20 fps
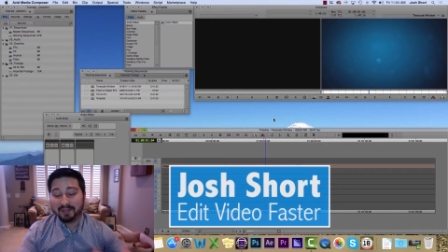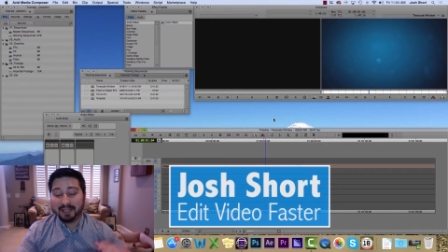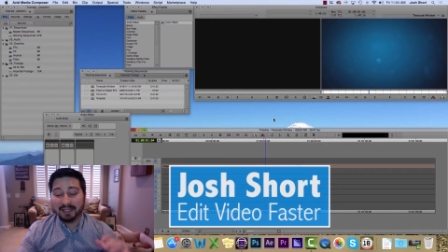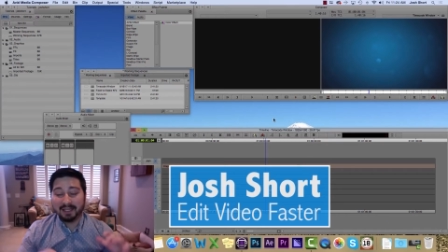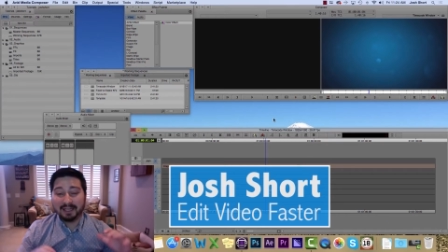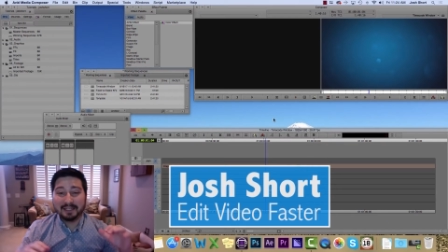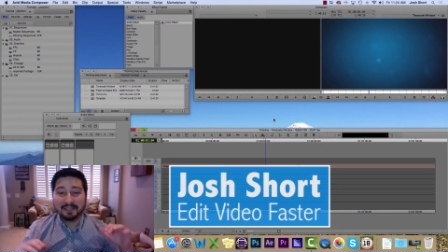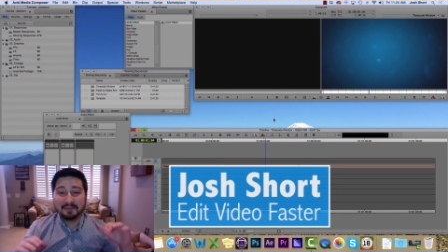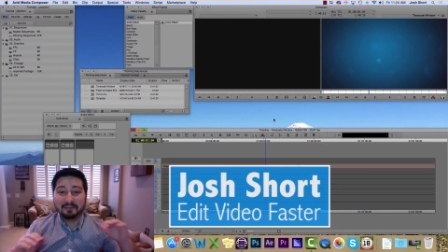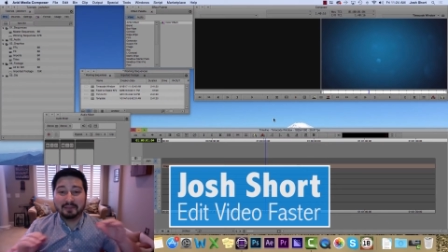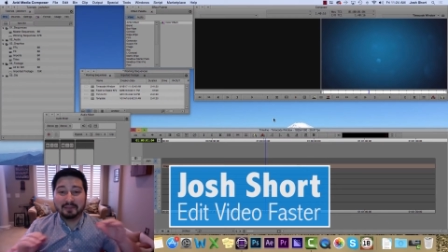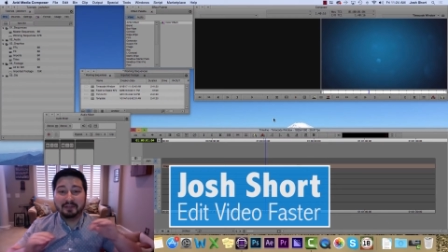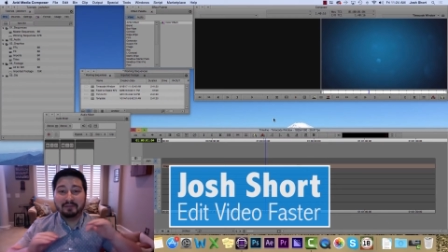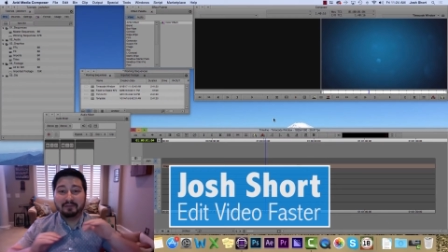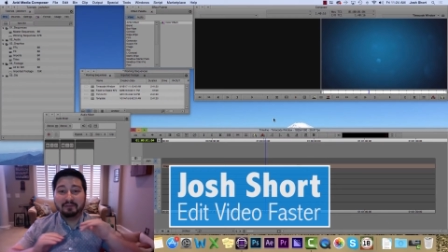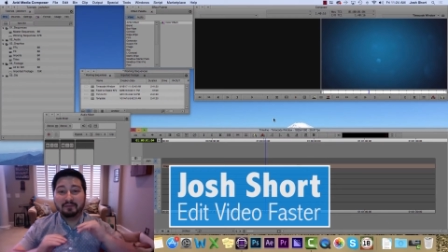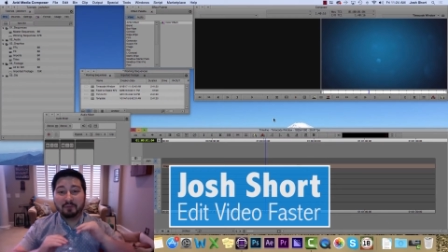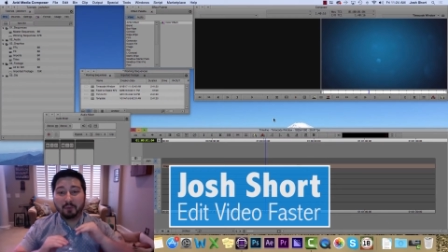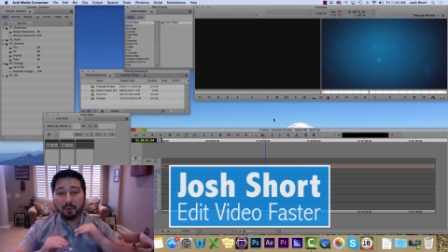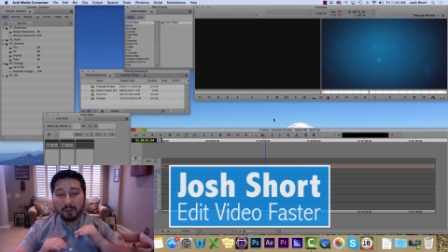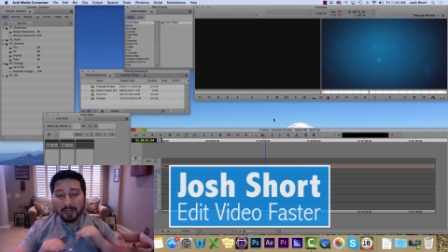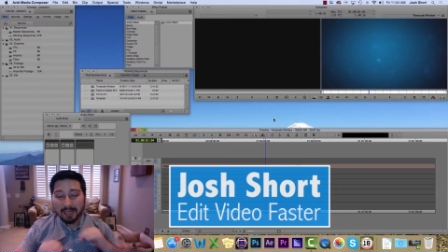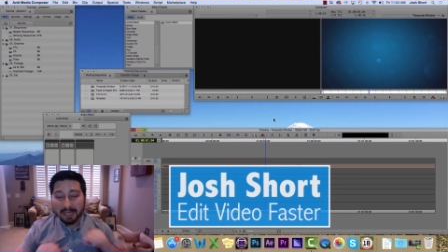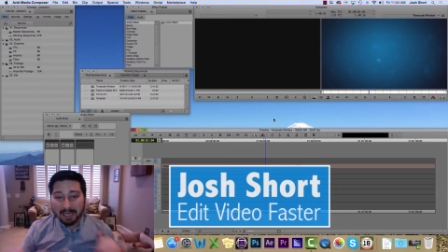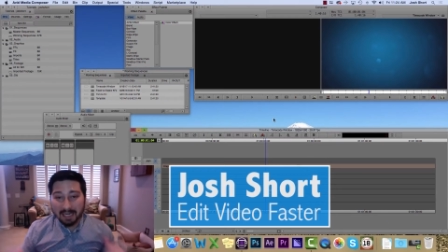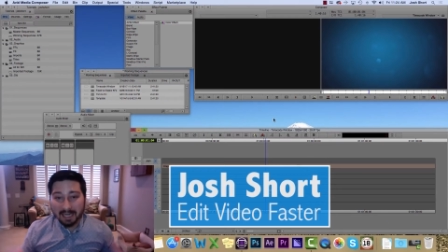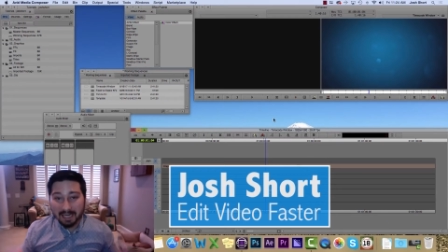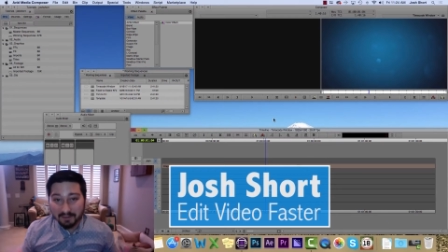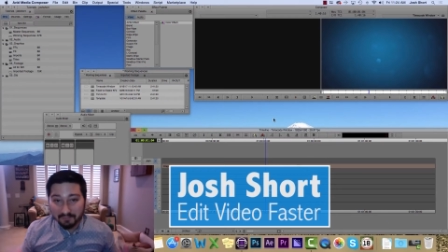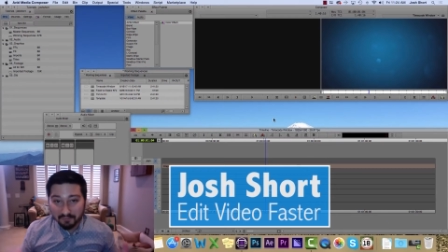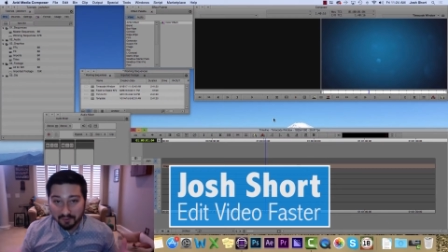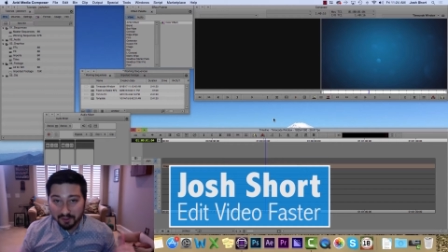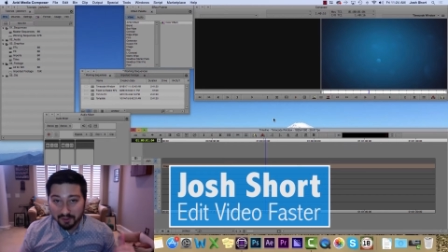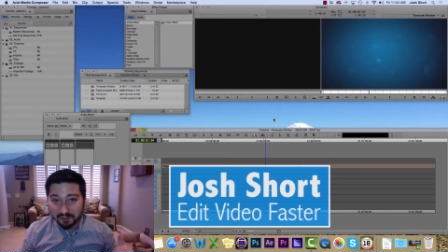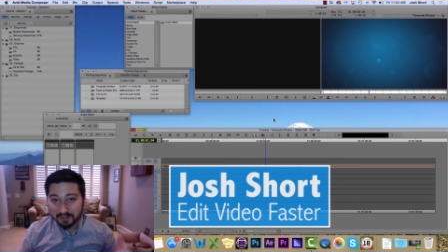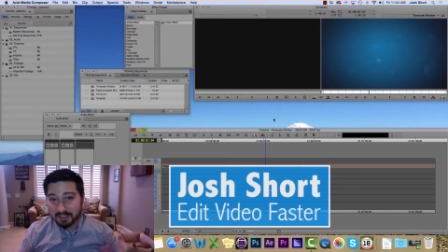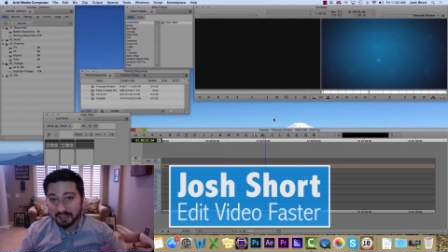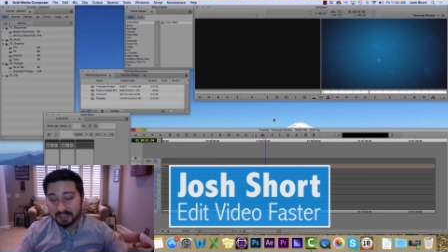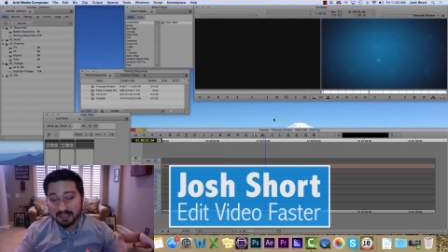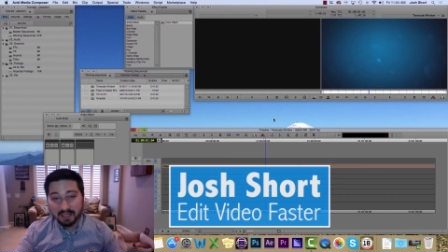It has been forever
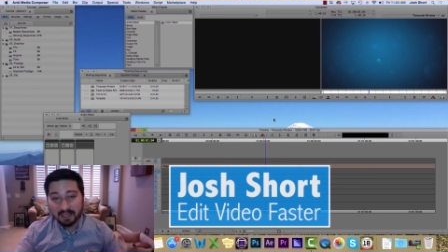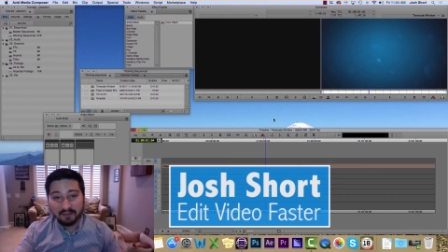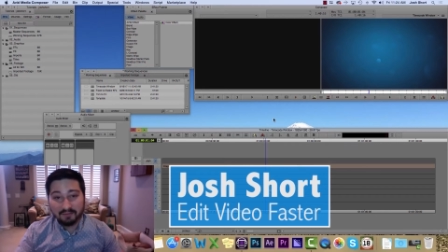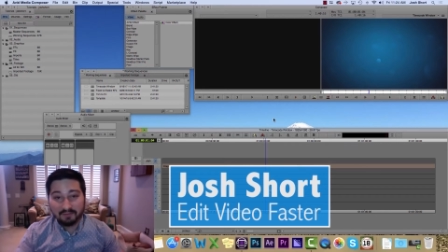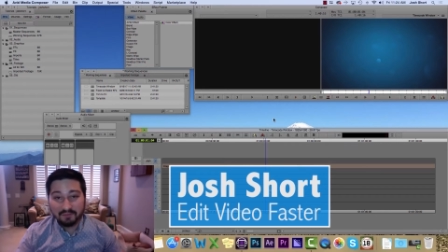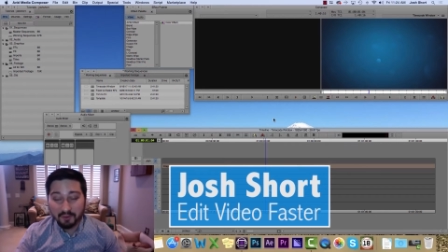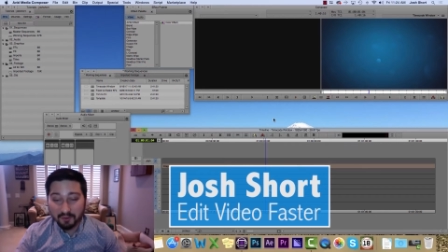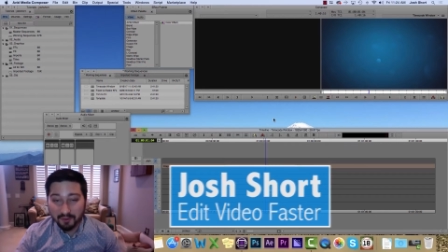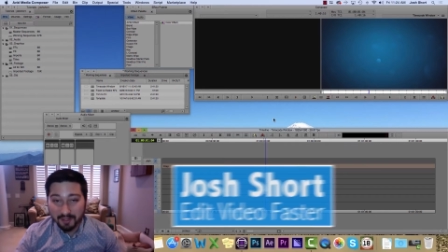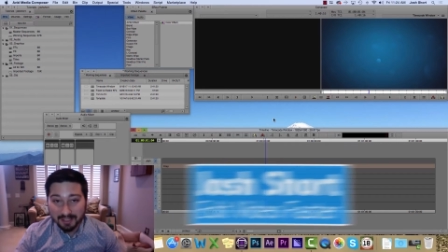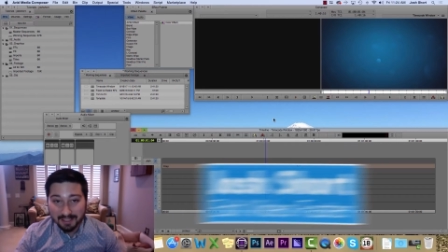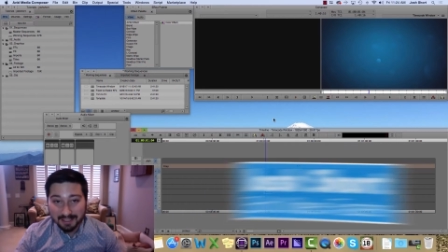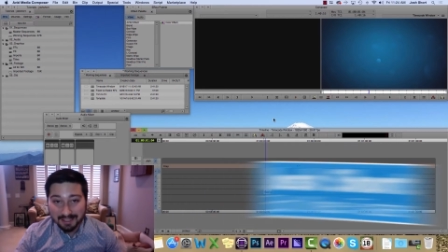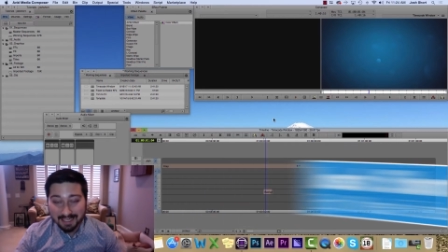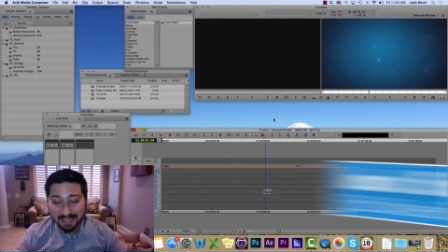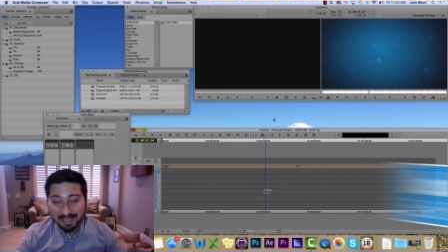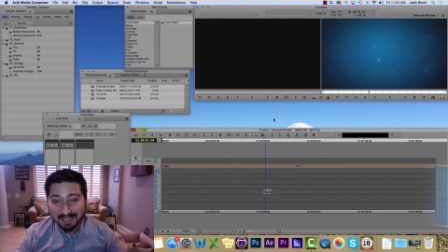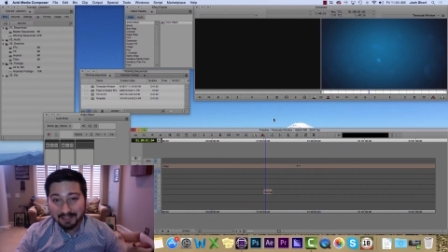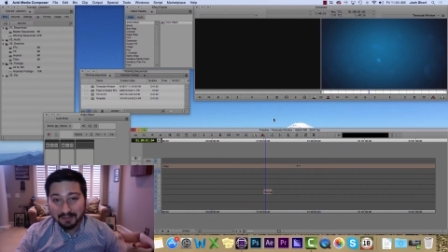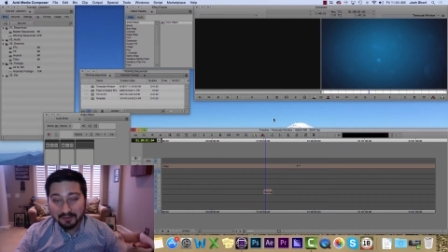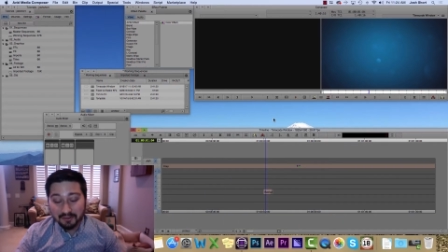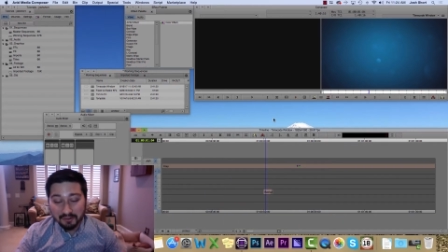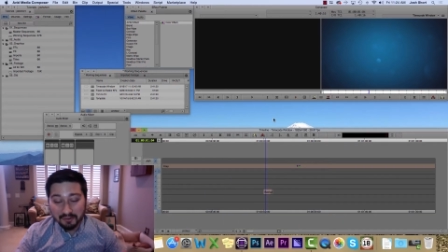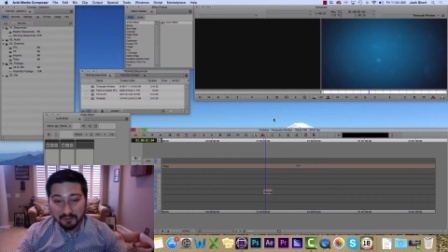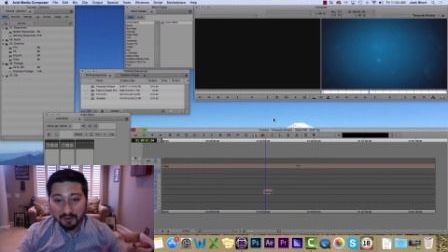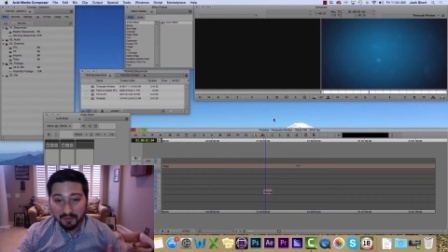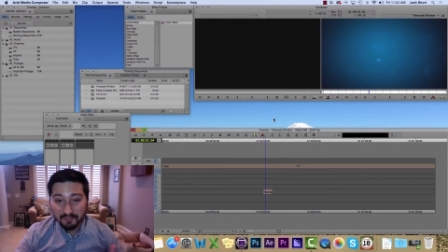since I've created a new